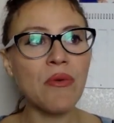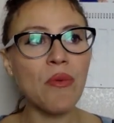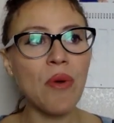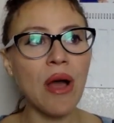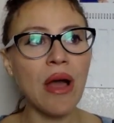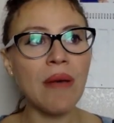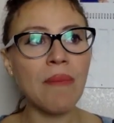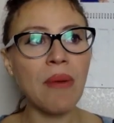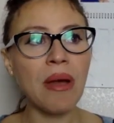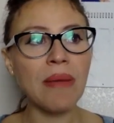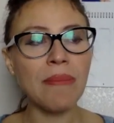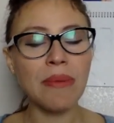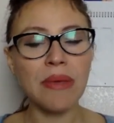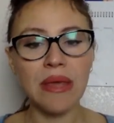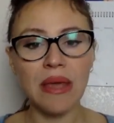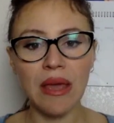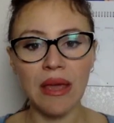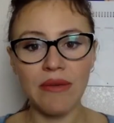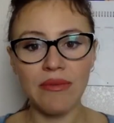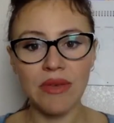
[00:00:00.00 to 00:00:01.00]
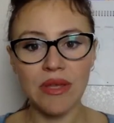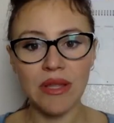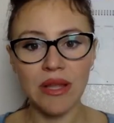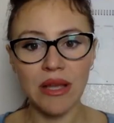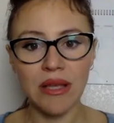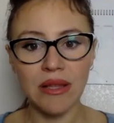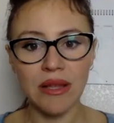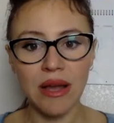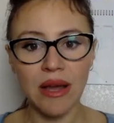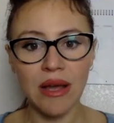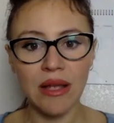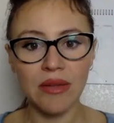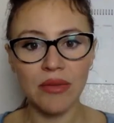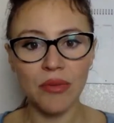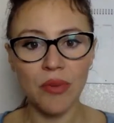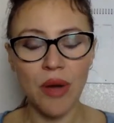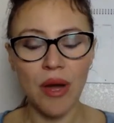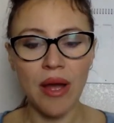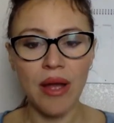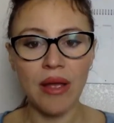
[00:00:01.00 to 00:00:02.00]
Why am I behaving like that?
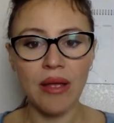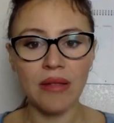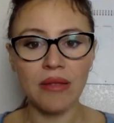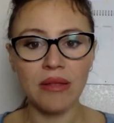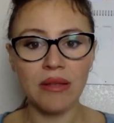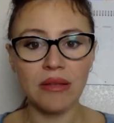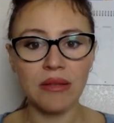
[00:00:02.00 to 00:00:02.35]
Why?